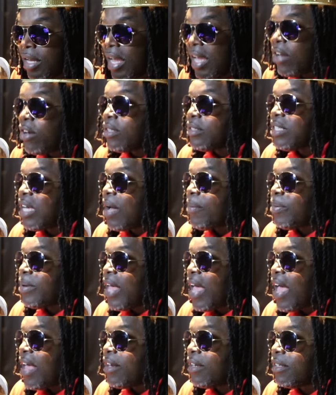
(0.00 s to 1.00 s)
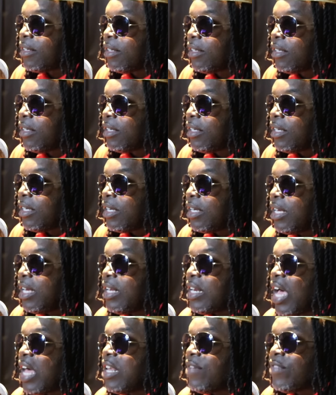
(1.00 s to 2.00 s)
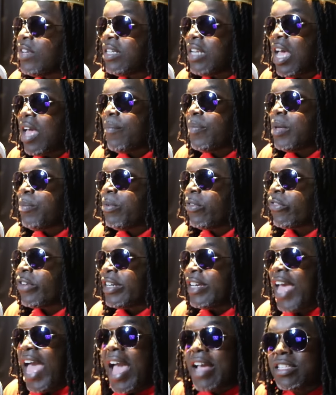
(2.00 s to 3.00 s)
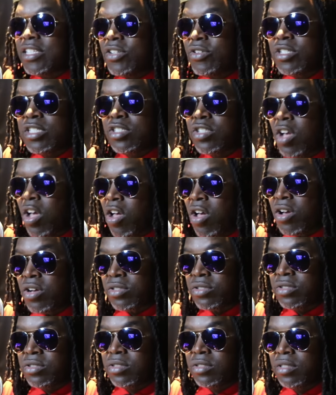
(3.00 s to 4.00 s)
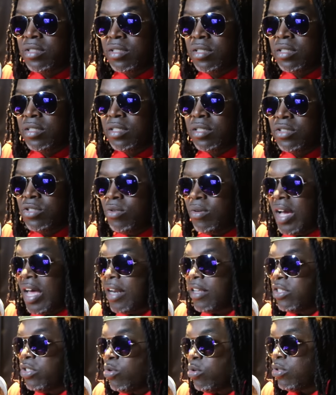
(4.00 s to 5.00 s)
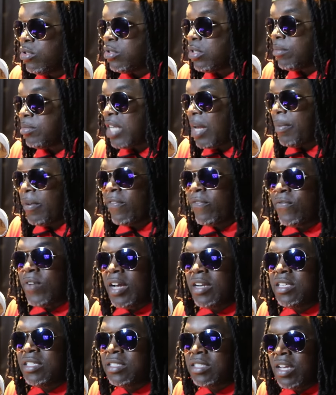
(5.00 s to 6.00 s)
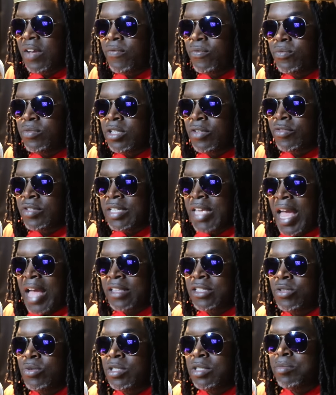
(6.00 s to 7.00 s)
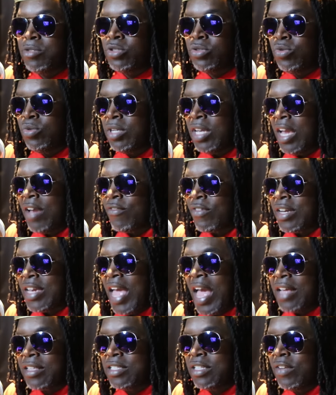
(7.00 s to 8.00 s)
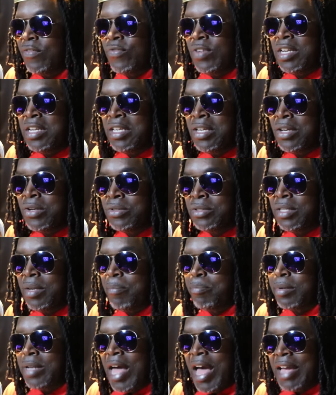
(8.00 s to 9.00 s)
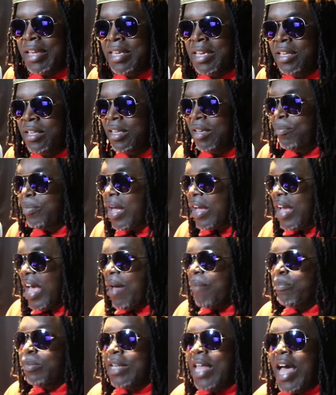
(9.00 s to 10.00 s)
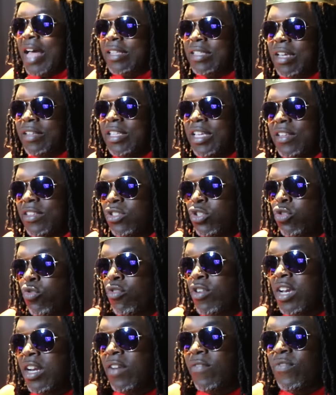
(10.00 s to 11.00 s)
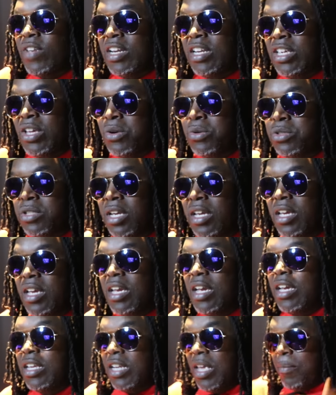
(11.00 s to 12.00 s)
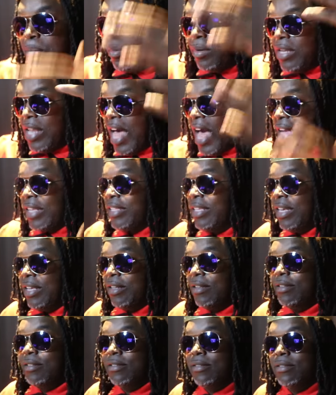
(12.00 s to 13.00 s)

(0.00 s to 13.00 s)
And on top of that, he's not even letting people react to his songs. You got to do some type of funny stuff to react to his music. You can't react to the videos. They block it. Like, I blocked. I did 3 of the videos. They blocked it.